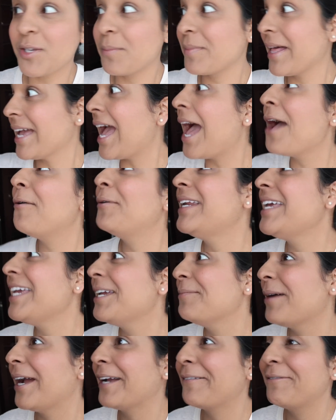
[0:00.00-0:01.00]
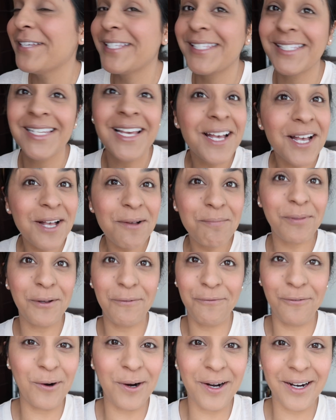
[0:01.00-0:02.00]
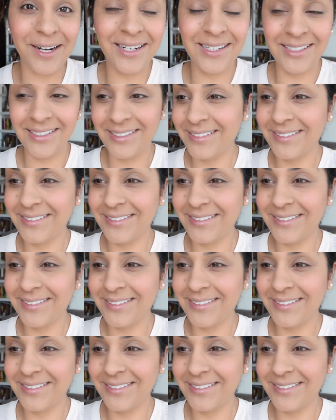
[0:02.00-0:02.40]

So I'm like, I want to eat breakfast before